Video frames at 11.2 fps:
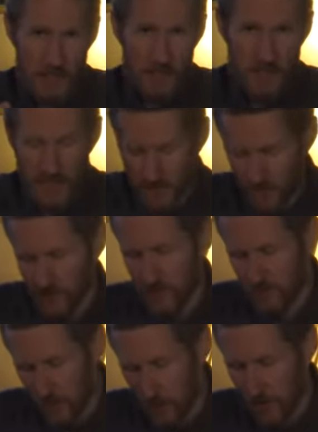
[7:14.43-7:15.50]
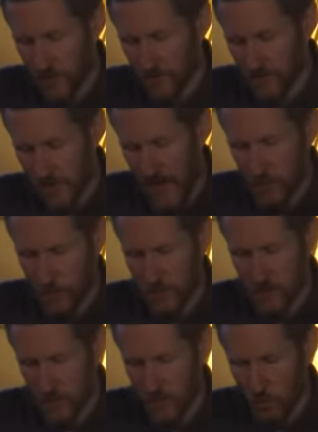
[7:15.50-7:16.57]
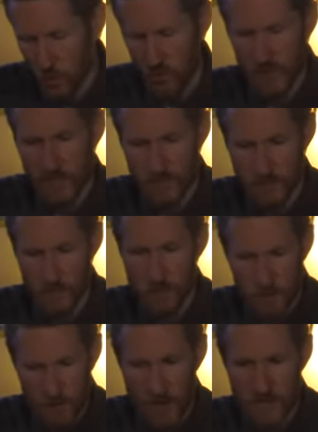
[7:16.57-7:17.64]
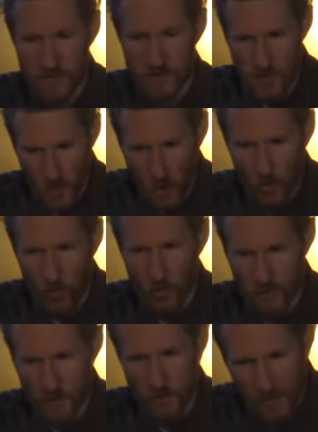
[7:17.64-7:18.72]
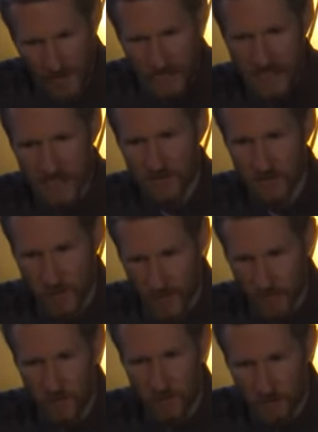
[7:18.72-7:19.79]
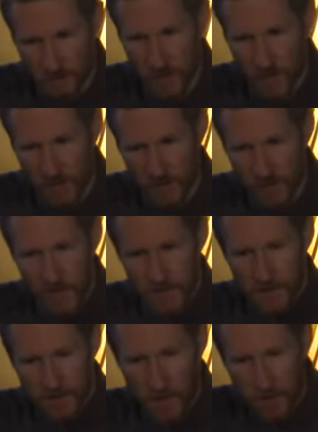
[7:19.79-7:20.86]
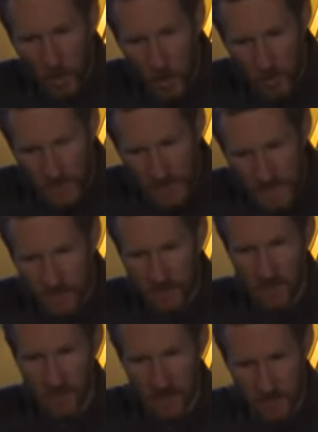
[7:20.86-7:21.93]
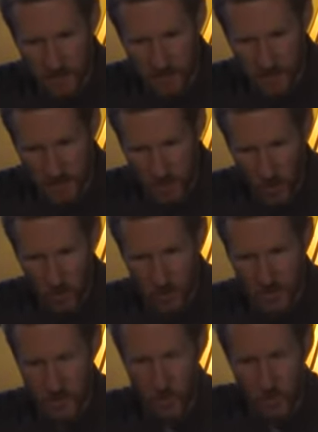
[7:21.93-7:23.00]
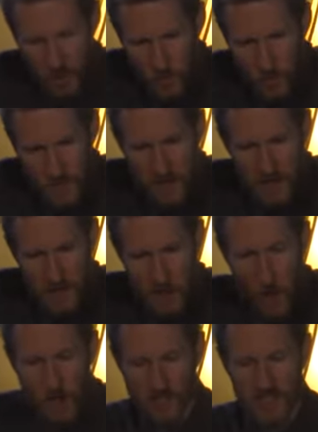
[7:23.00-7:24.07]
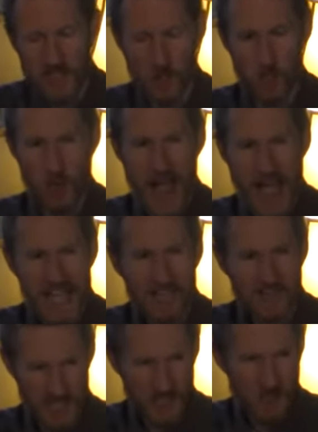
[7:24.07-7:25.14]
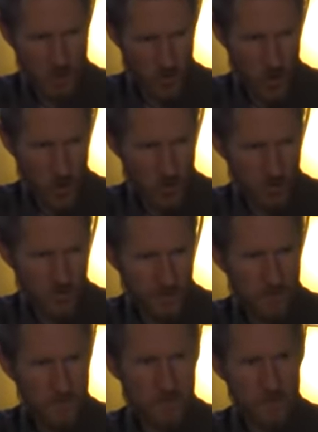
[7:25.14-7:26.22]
Yeast is, of course, that which you work into bread dough when you're baking, that kind of permeates the dough that you're working with, causing it to rise. Yeast grows.